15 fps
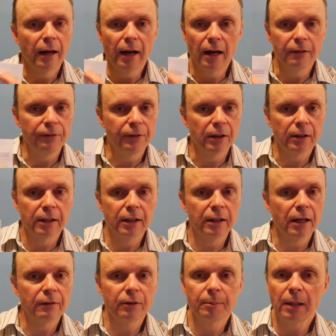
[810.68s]
I filled in
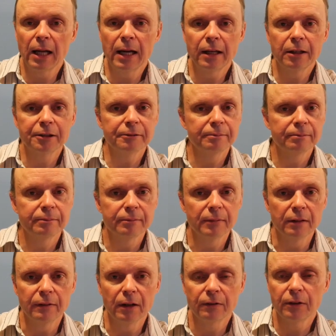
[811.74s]
every blank
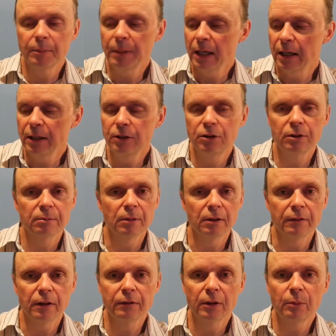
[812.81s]
of every page
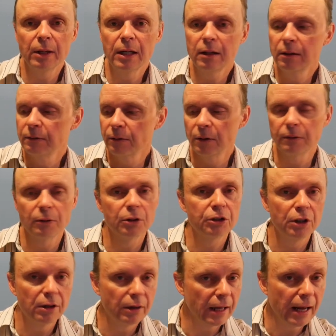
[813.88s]
of every week for the
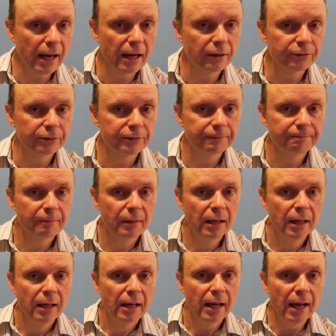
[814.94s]
first year and a half,
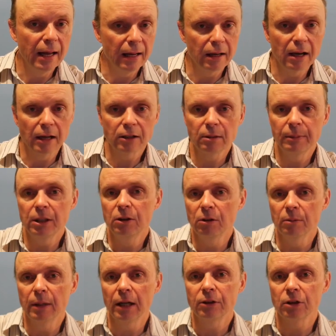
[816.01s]
and it got to be
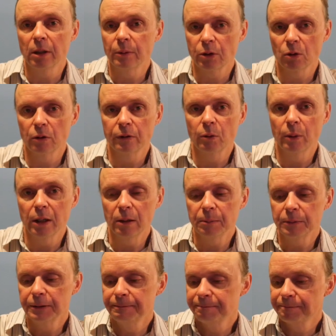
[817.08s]
too much. I was overwhelmed.